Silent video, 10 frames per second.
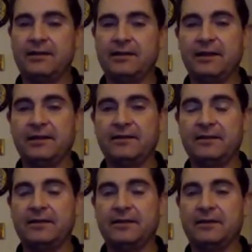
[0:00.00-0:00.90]
Let's
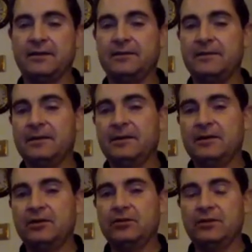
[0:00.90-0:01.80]
say the
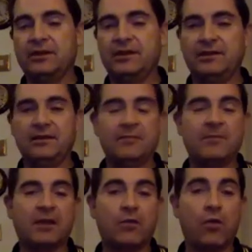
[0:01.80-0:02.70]

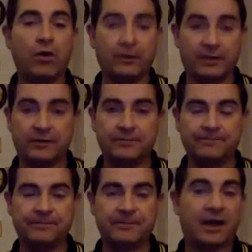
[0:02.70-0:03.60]
McWarrior,
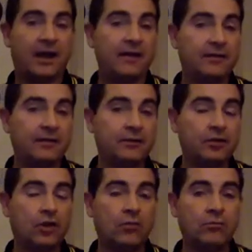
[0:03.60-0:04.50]
either the
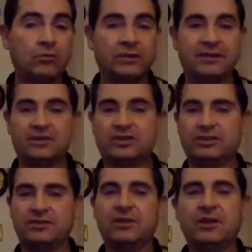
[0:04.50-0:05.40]
normal
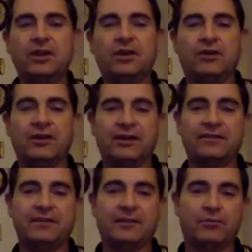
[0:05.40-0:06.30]
edition or
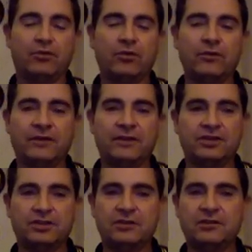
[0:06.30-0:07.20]
else the Abroath
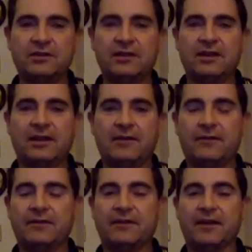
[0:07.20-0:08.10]
edition,
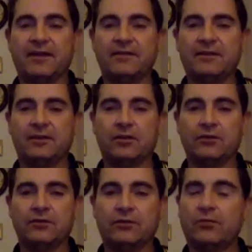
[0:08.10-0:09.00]
fantastic
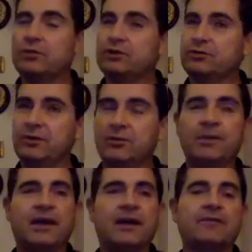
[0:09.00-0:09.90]
also, which we'll
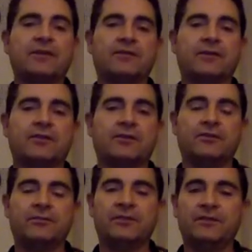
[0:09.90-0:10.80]
be having for
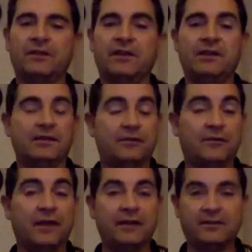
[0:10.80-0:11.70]
Christmas, is
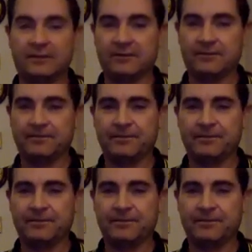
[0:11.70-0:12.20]
venison